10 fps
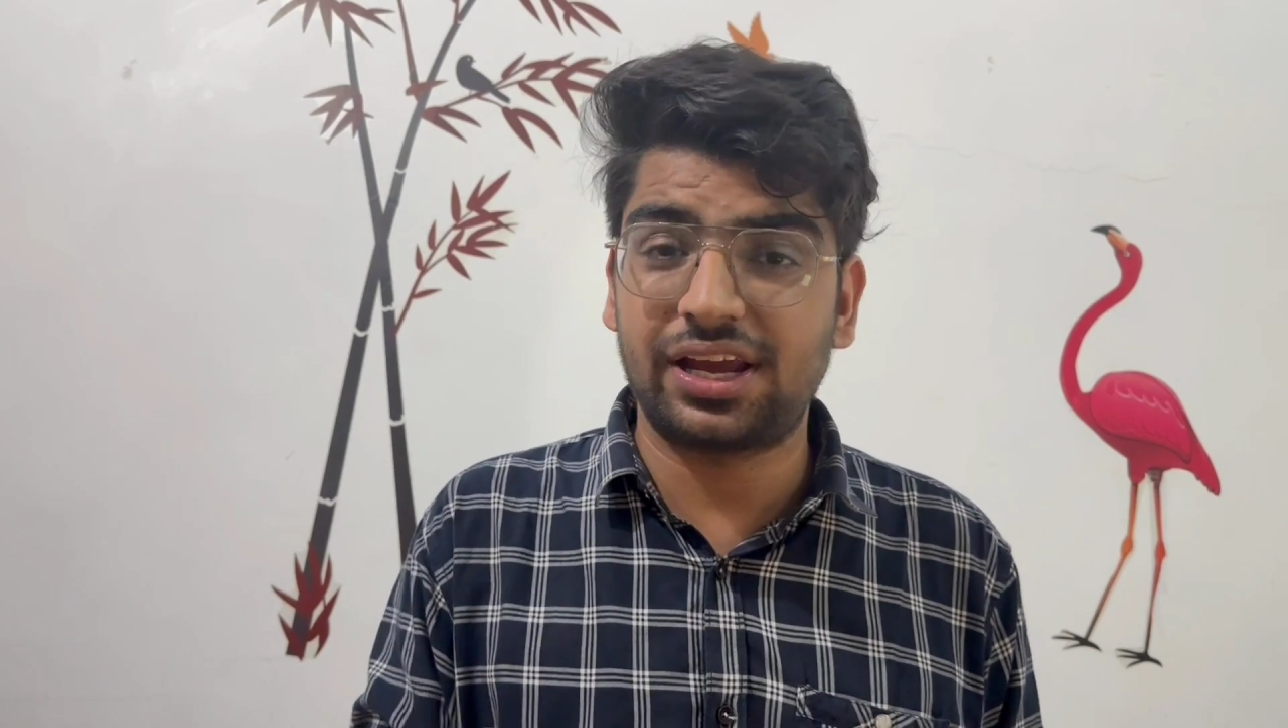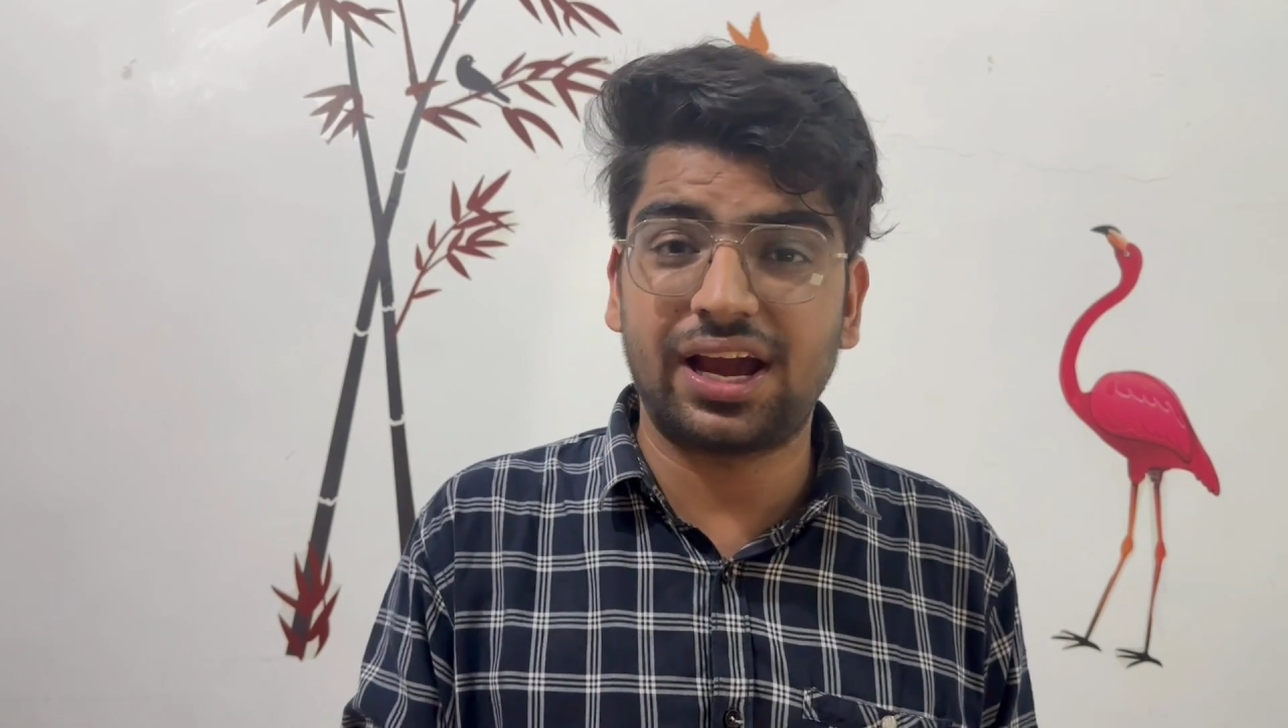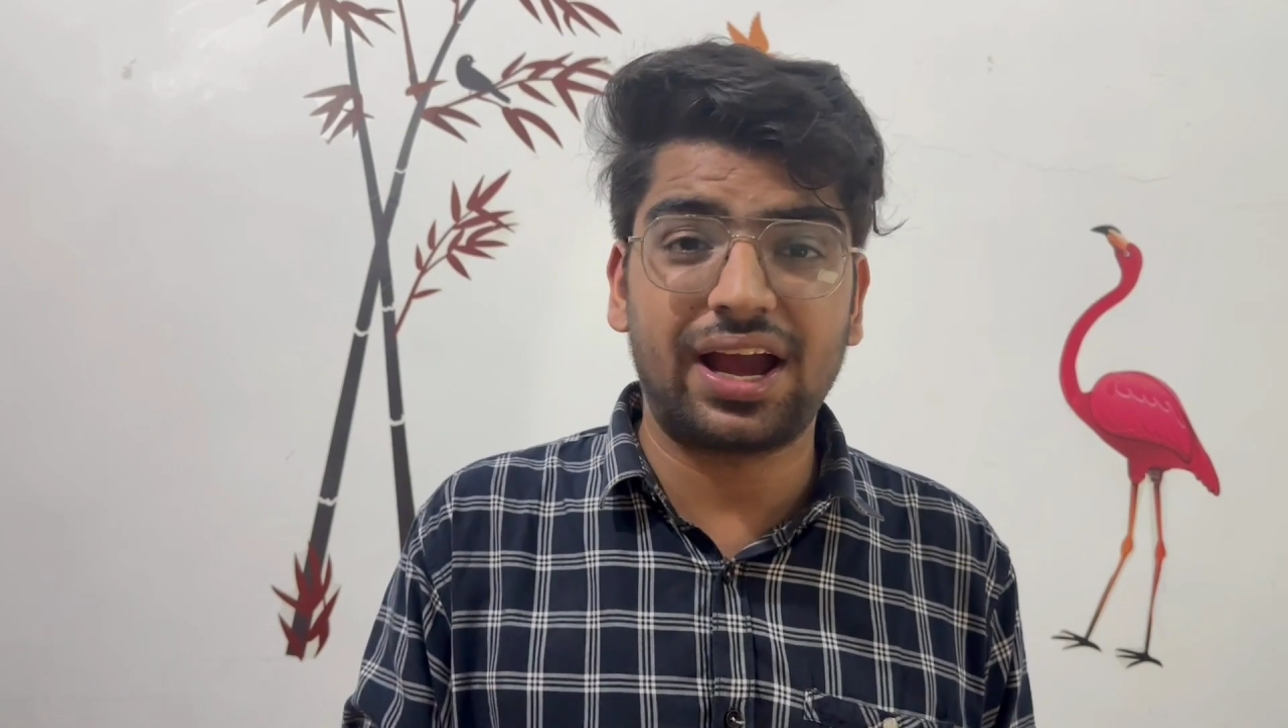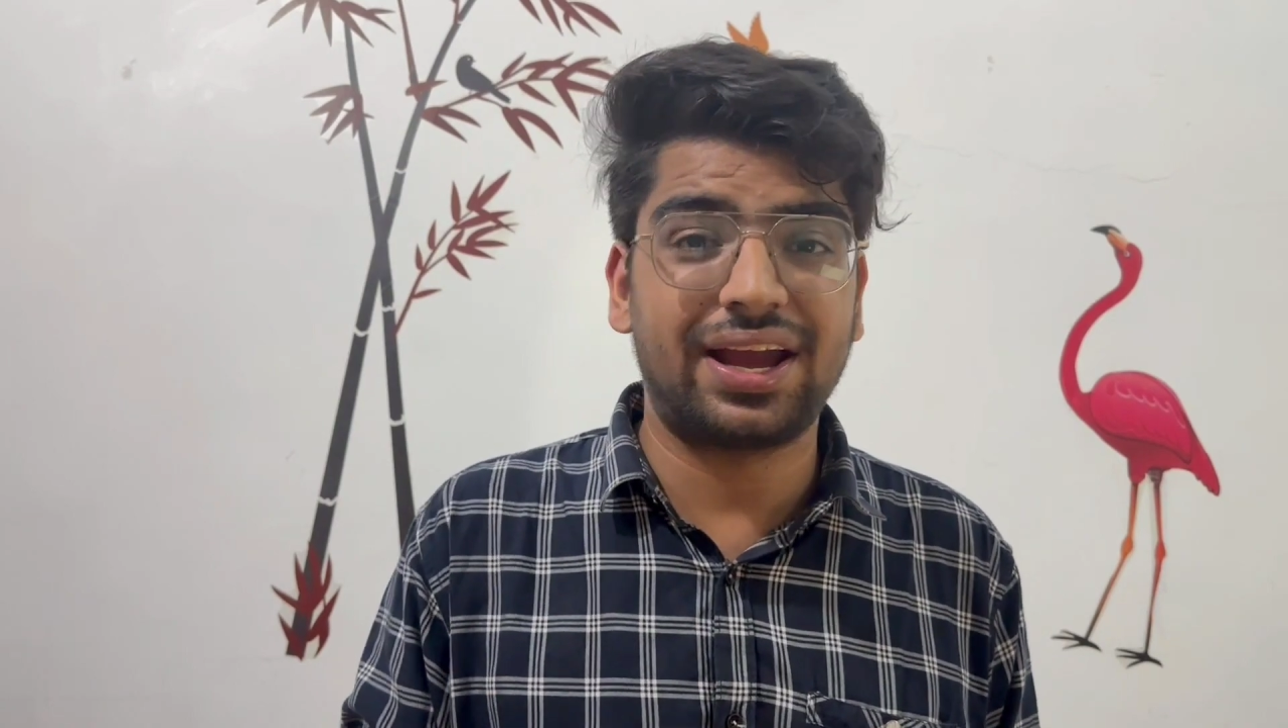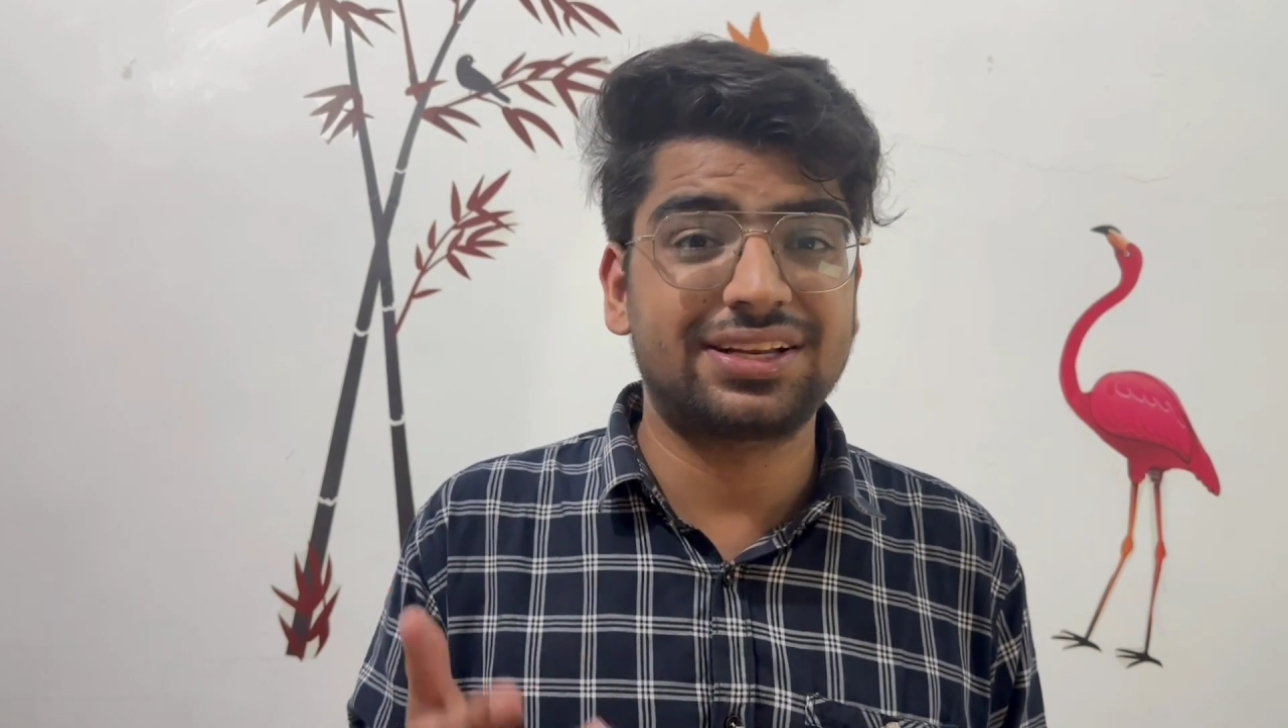
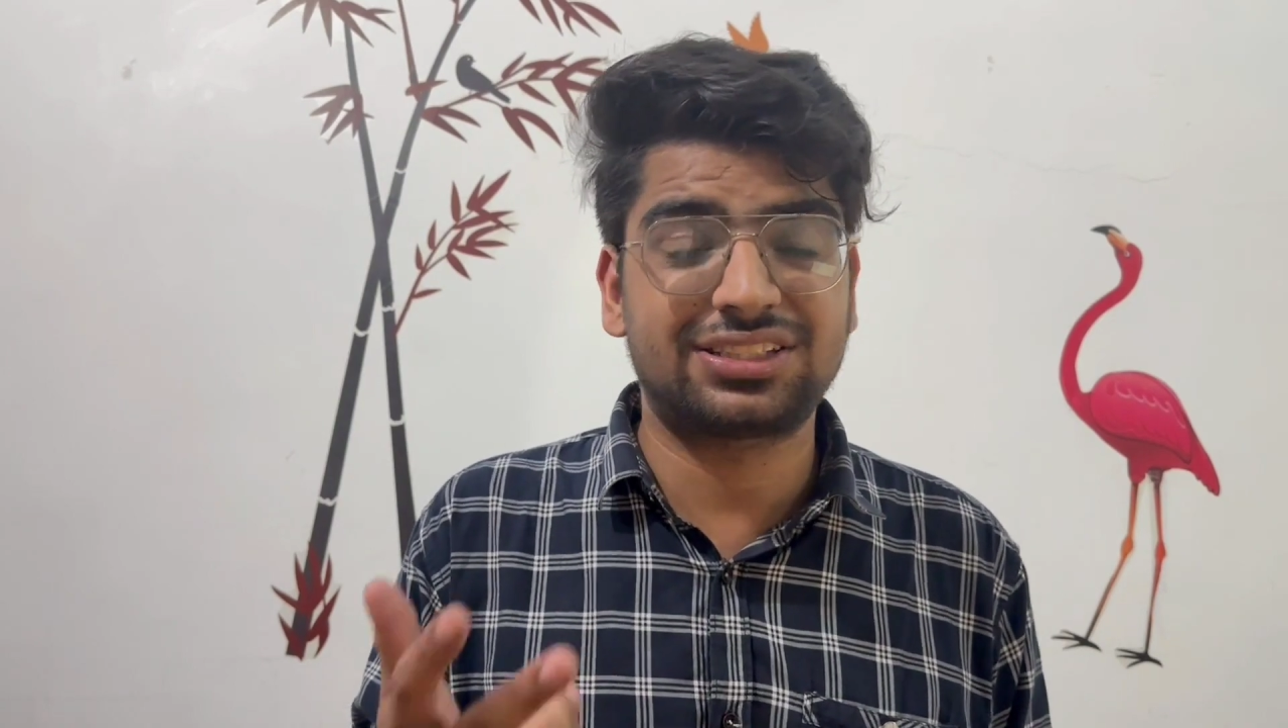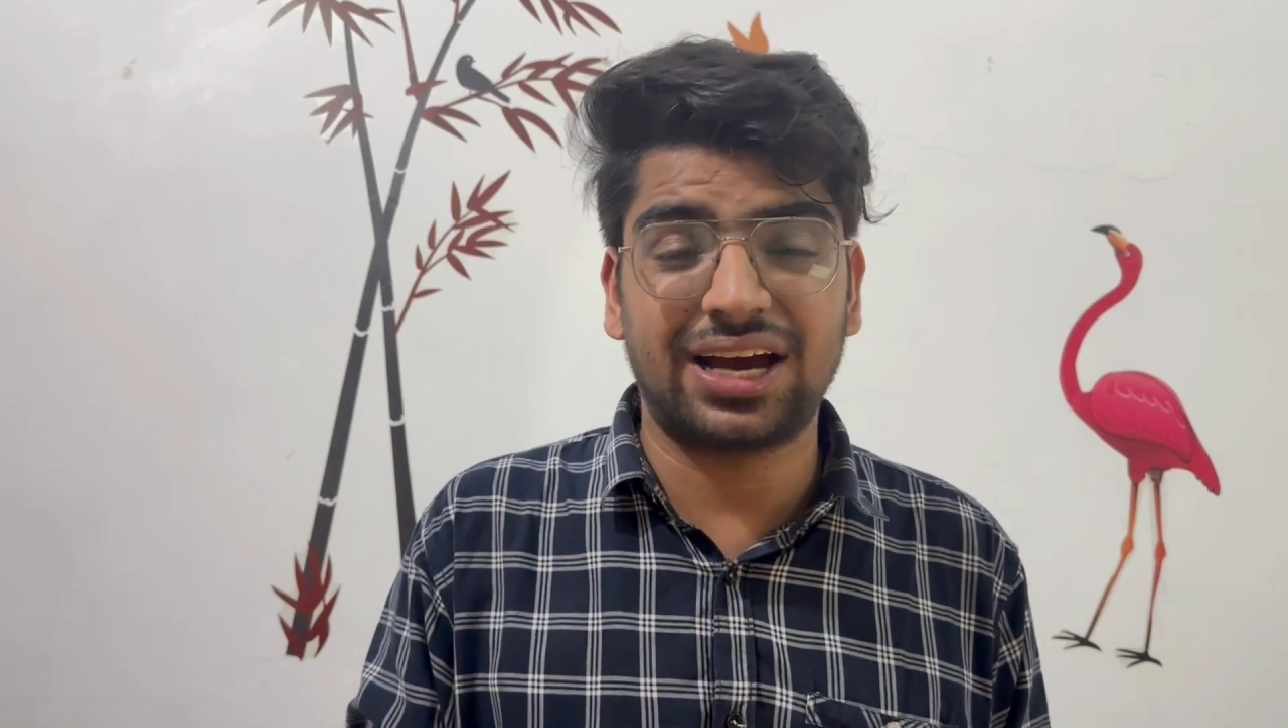AI,